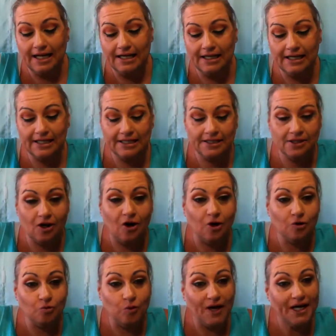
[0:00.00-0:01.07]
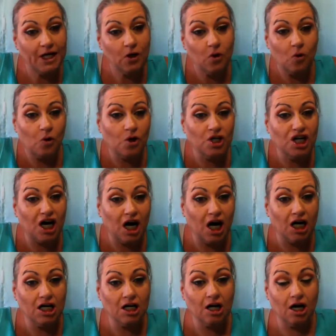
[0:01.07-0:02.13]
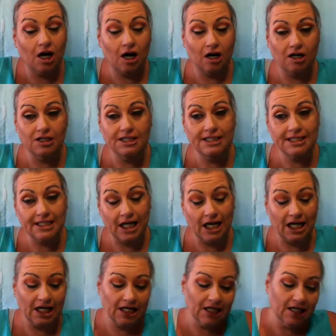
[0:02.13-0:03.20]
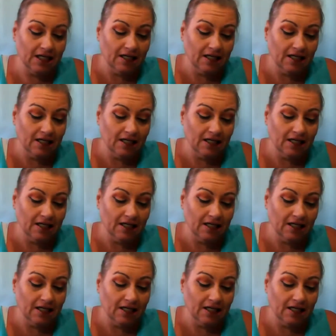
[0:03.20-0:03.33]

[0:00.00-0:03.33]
That is called white cardstock.